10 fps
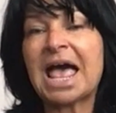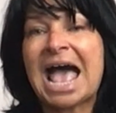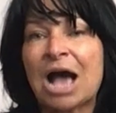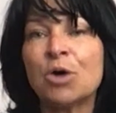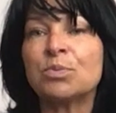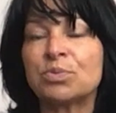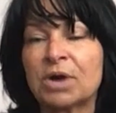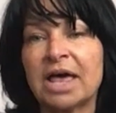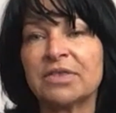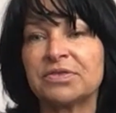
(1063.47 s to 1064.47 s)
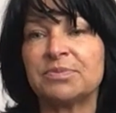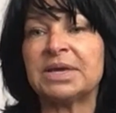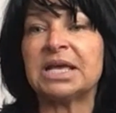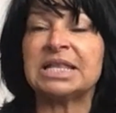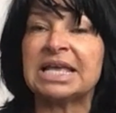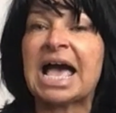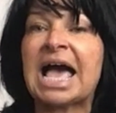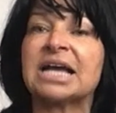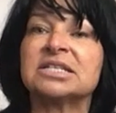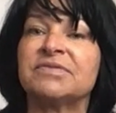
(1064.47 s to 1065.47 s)
out breath being the
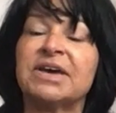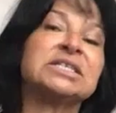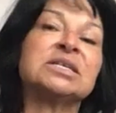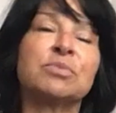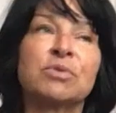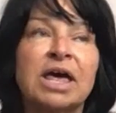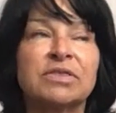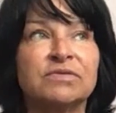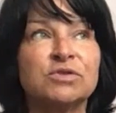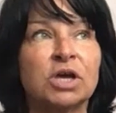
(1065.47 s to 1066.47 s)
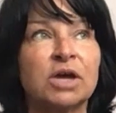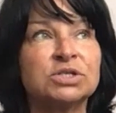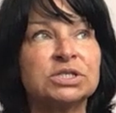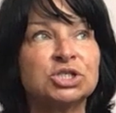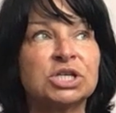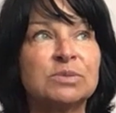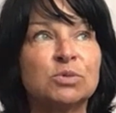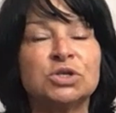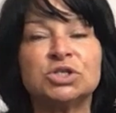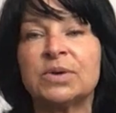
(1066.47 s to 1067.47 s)
activating breath, if you go to the gym
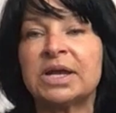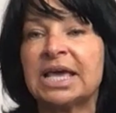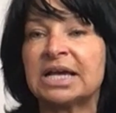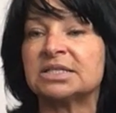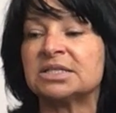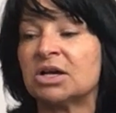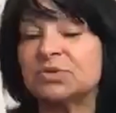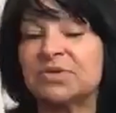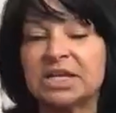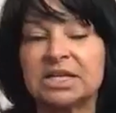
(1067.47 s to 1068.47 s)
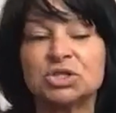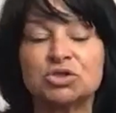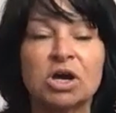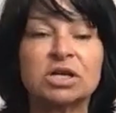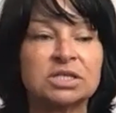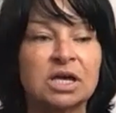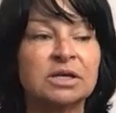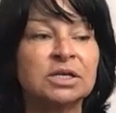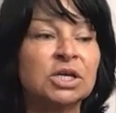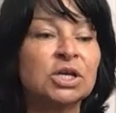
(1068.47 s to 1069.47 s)
or you do any exercise with any
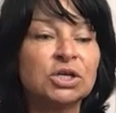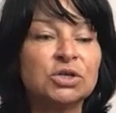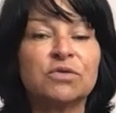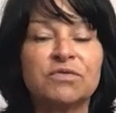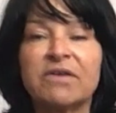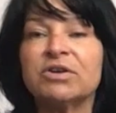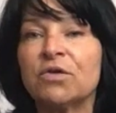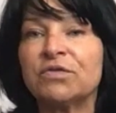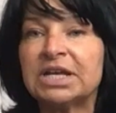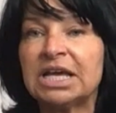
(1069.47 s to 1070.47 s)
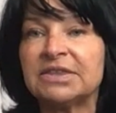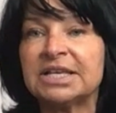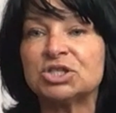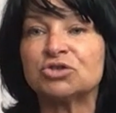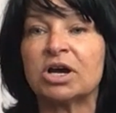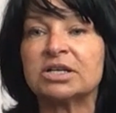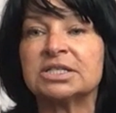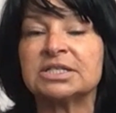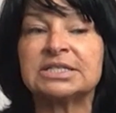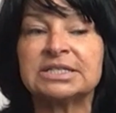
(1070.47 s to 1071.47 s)
instructor, you'll very often hear the
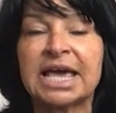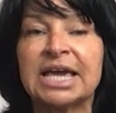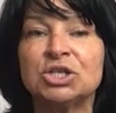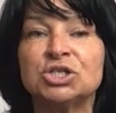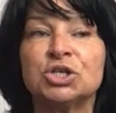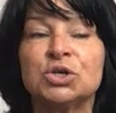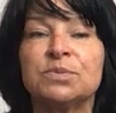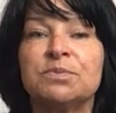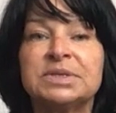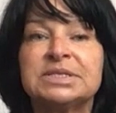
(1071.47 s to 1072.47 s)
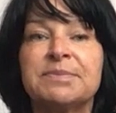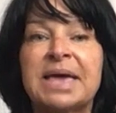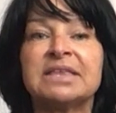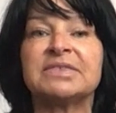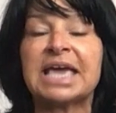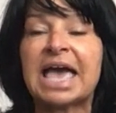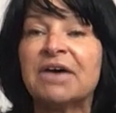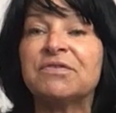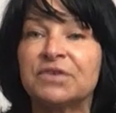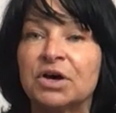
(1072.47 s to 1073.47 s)
instructor say, do make the
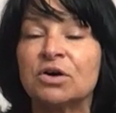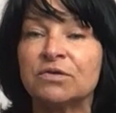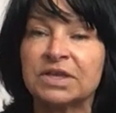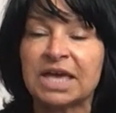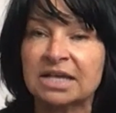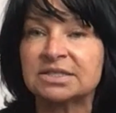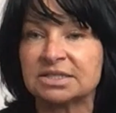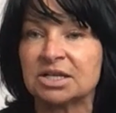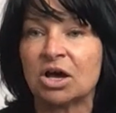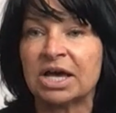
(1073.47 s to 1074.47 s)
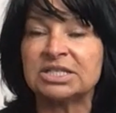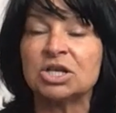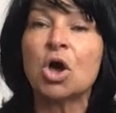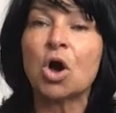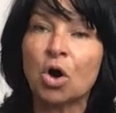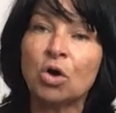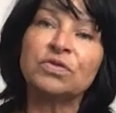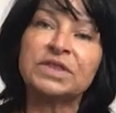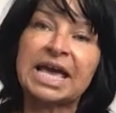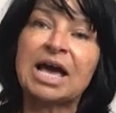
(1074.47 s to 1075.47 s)
effort of the exercise
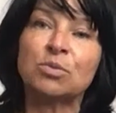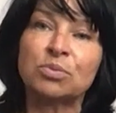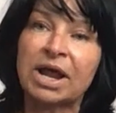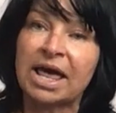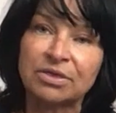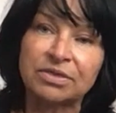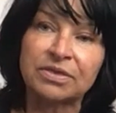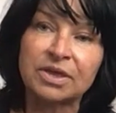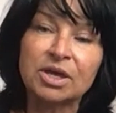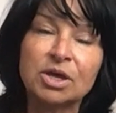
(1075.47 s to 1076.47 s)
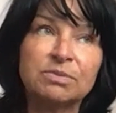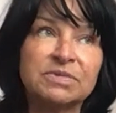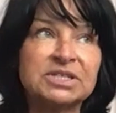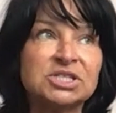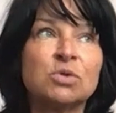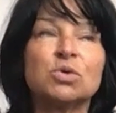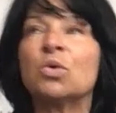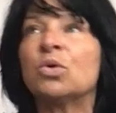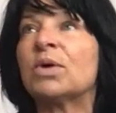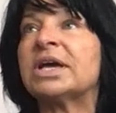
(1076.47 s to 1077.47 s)
on the out breath. But they don't
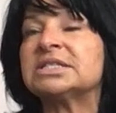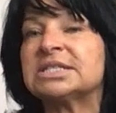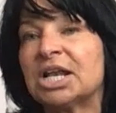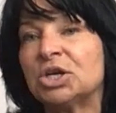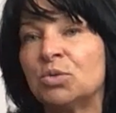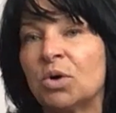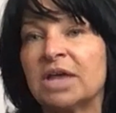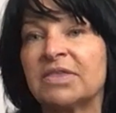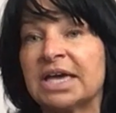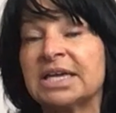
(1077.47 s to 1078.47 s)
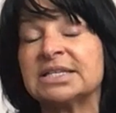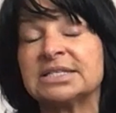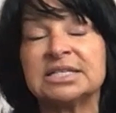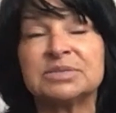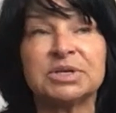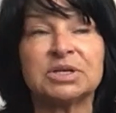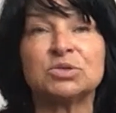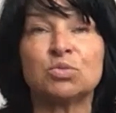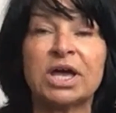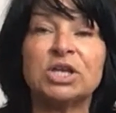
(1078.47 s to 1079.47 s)
always tell you why that is. And it's
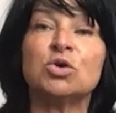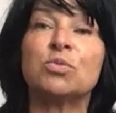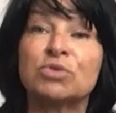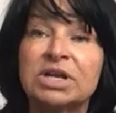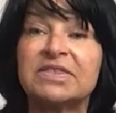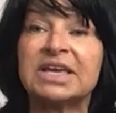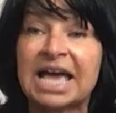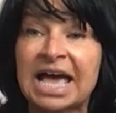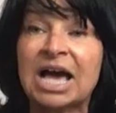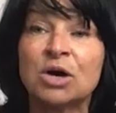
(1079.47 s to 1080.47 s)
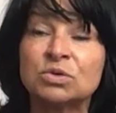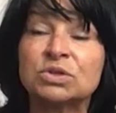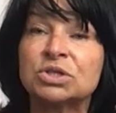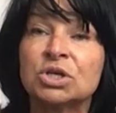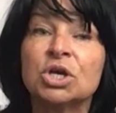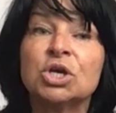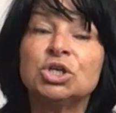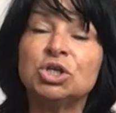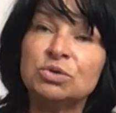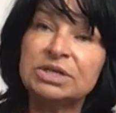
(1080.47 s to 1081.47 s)
because when you're breathing out,
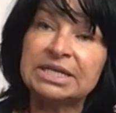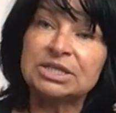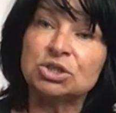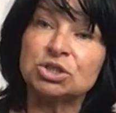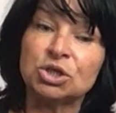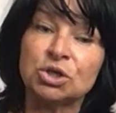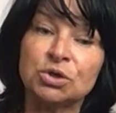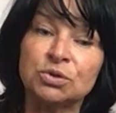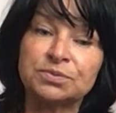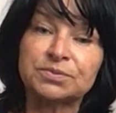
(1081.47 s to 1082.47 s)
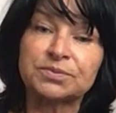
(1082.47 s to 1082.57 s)
you need to